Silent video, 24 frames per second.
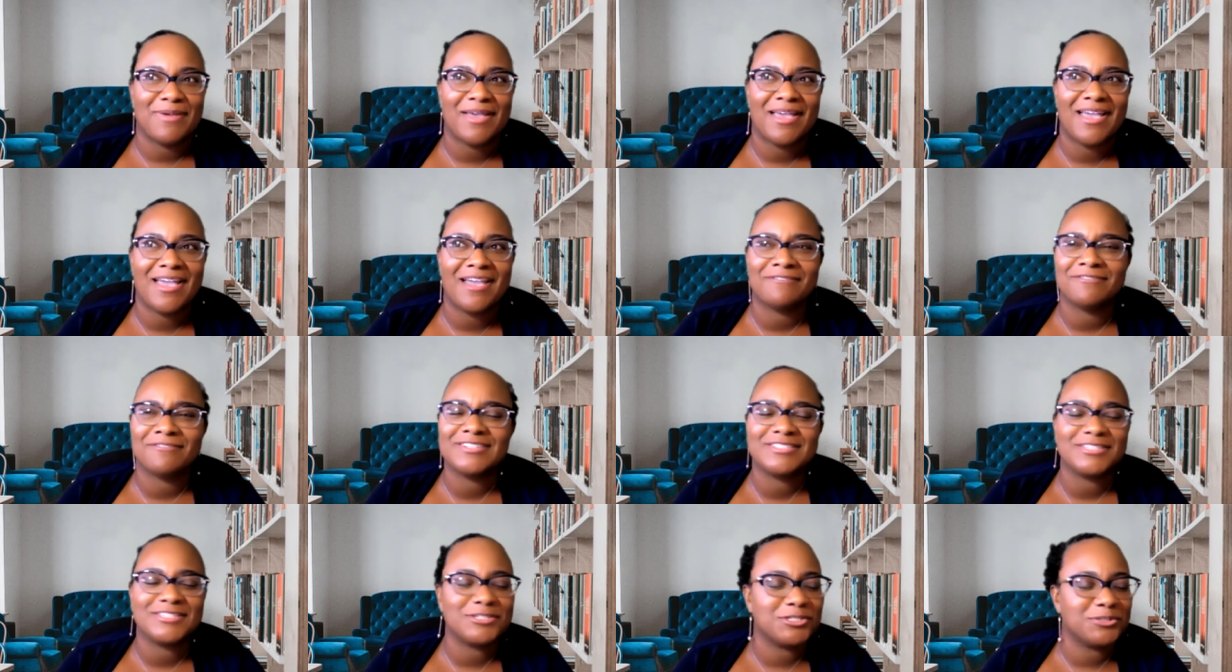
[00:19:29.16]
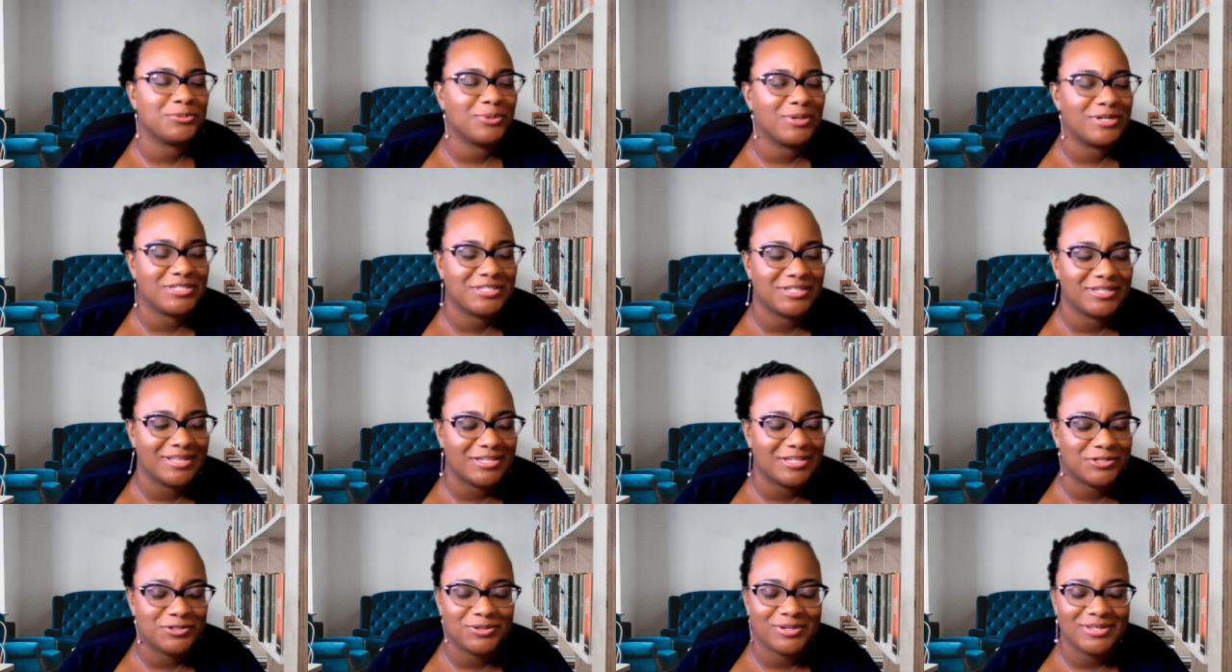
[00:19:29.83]
every situation
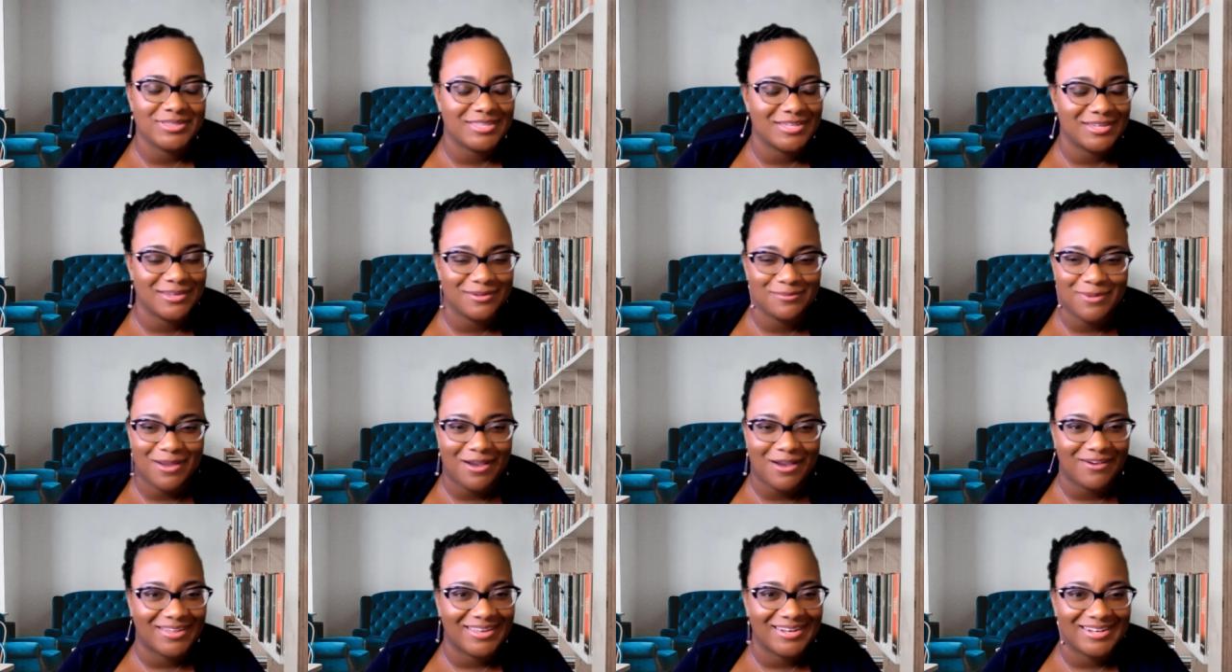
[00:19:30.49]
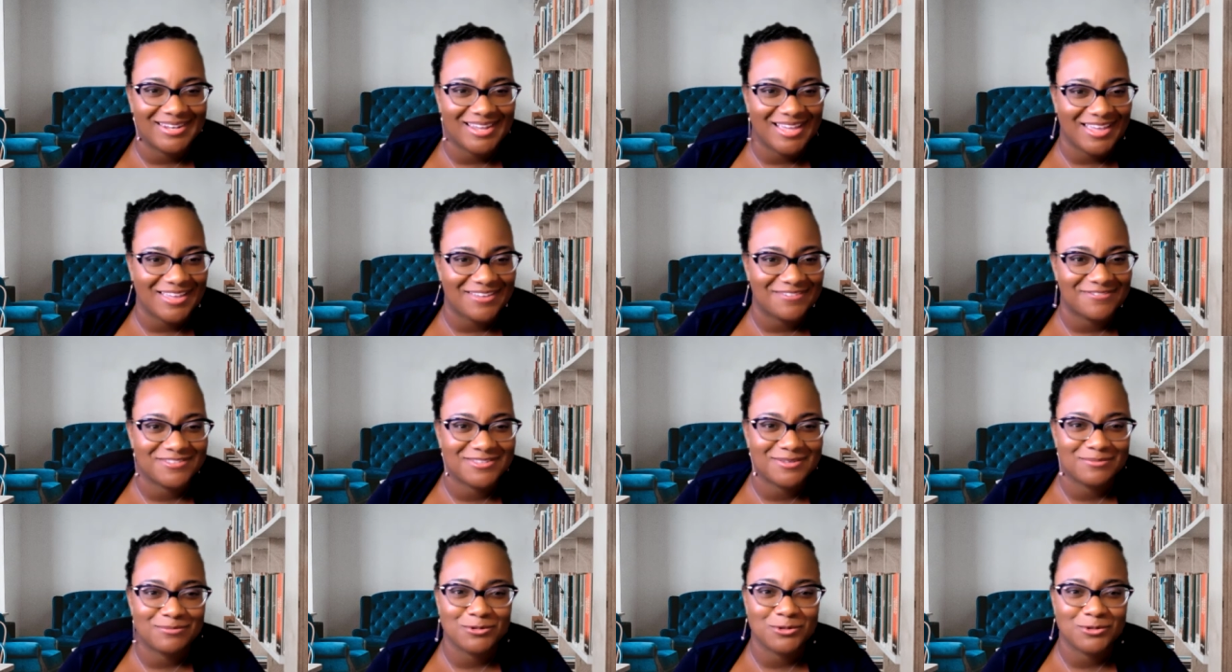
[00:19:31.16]
that you could think about in life,
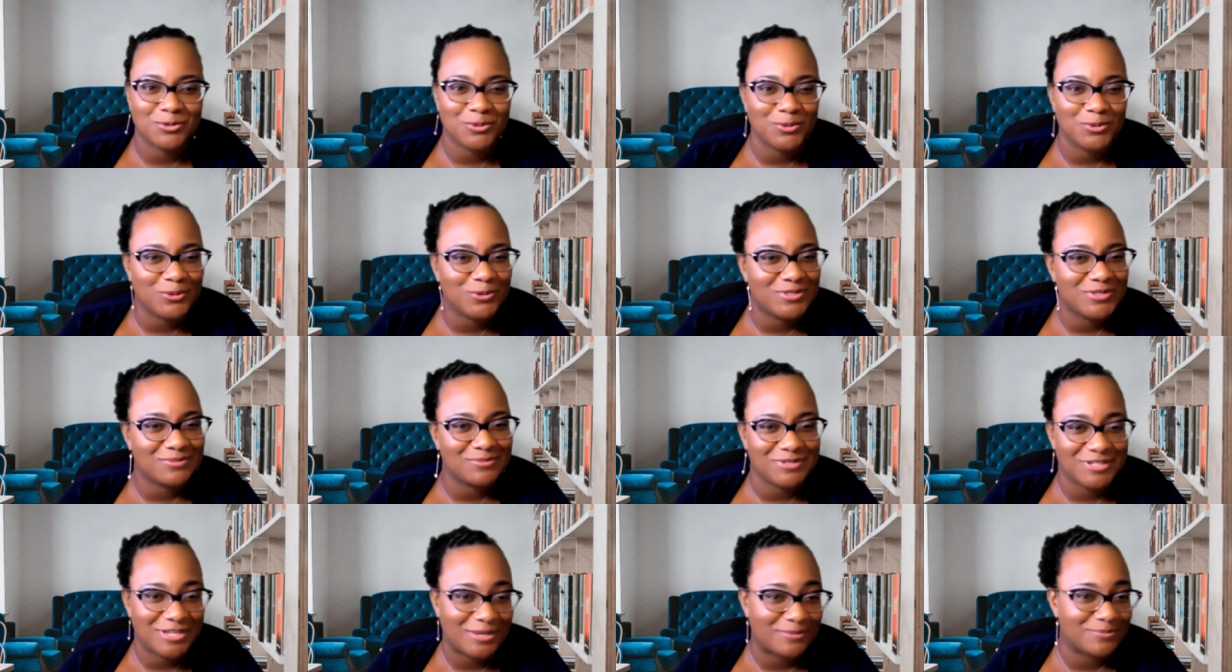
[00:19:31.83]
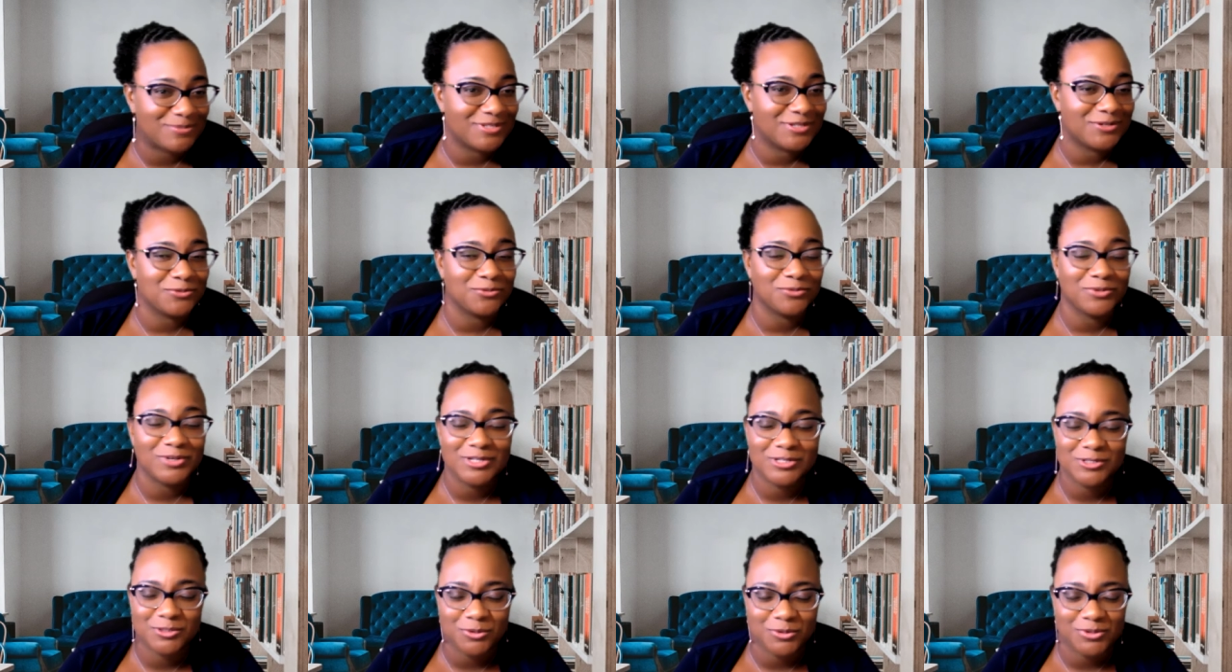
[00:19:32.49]
some tools, some tips, and
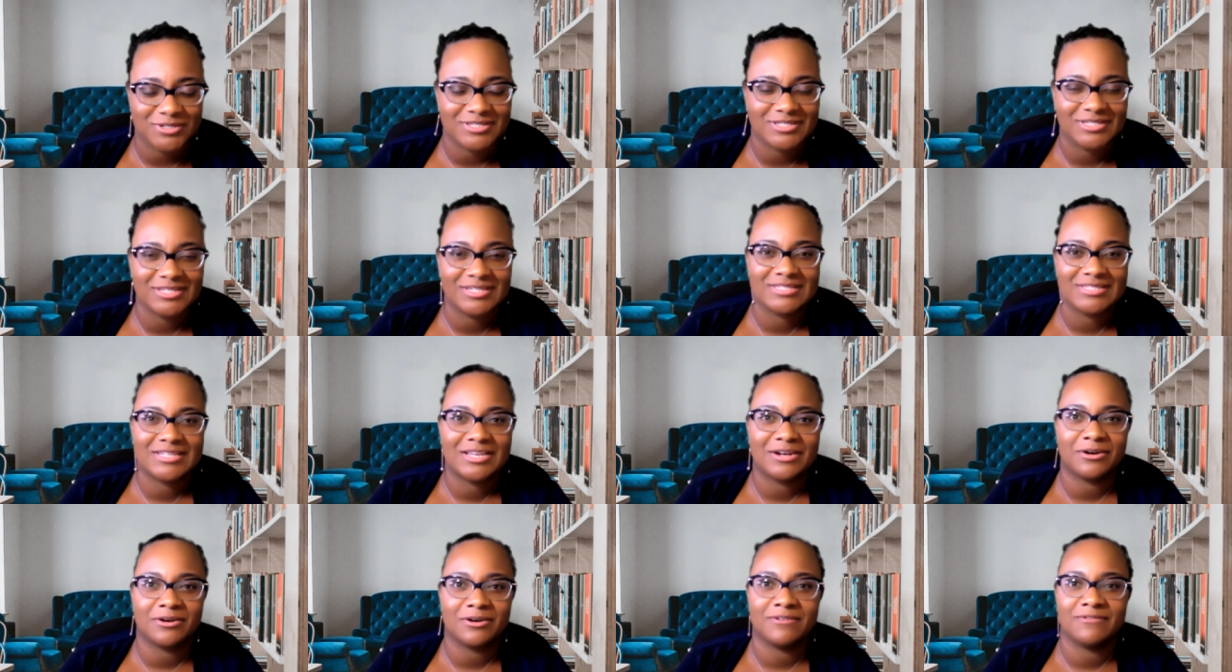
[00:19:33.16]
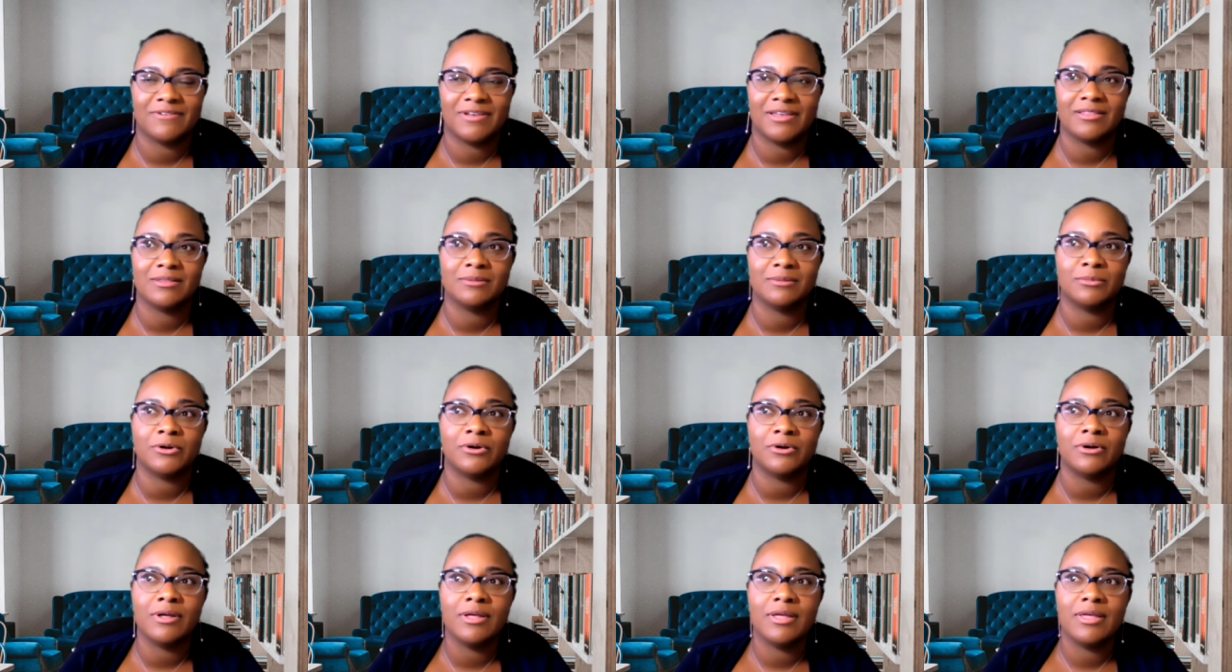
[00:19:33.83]
resources that are
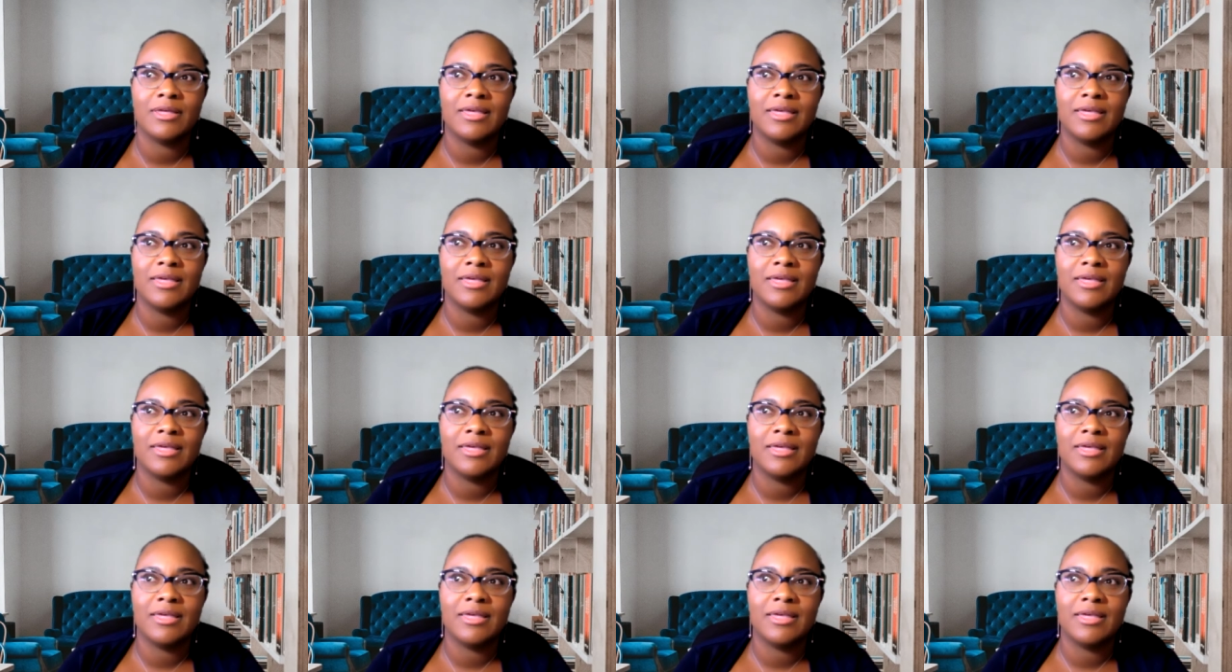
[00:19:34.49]
available.